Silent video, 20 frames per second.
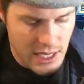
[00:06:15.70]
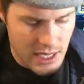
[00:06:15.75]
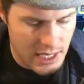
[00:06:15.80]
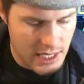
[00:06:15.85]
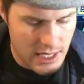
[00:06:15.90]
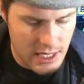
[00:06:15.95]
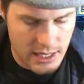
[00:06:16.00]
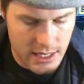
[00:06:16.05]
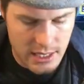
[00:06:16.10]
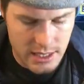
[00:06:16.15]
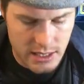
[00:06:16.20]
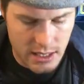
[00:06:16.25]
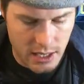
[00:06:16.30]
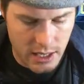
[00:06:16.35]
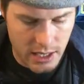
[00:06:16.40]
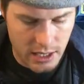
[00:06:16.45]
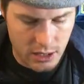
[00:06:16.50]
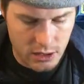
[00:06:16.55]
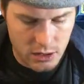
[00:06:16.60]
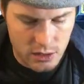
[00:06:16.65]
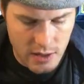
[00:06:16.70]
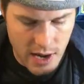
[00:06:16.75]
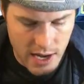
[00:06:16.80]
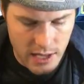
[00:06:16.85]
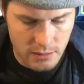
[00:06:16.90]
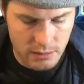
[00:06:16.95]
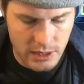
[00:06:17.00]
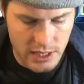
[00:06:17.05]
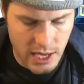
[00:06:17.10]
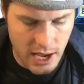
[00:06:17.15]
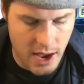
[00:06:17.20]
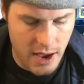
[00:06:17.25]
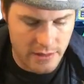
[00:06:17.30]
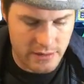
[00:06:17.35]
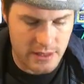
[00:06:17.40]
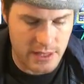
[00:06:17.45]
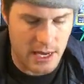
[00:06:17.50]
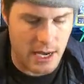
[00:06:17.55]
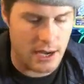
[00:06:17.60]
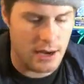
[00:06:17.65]
any of these are incredibly
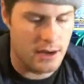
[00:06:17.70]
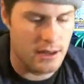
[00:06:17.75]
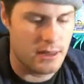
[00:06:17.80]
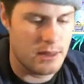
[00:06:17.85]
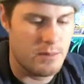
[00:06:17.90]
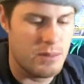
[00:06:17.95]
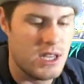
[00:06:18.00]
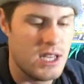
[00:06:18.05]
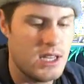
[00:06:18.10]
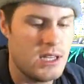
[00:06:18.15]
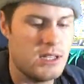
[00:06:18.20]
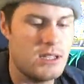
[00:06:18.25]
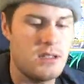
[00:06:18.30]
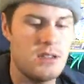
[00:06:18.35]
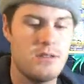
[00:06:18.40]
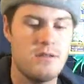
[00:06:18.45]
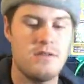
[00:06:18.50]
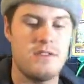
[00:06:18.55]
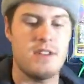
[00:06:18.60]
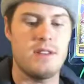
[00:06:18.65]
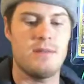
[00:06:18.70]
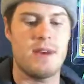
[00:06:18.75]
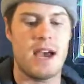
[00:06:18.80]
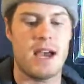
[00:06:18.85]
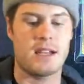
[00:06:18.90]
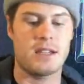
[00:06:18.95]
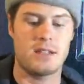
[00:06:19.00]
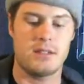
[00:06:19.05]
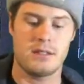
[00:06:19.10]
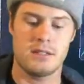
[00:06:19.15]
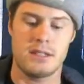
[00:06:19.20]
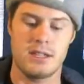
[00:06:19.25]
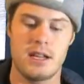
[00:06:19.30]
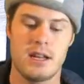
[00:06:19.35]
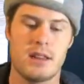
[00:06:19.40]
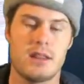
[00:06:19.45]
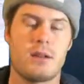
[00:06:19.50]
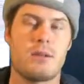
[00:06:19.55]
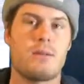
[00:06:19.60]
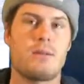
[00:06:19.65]
off-center. The Pikachu VMAX, you'll see
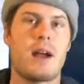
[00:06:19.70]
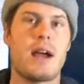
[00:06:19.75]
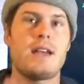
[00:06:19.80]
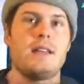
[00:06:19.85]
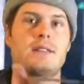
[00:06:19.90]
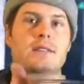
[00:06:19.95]
on the right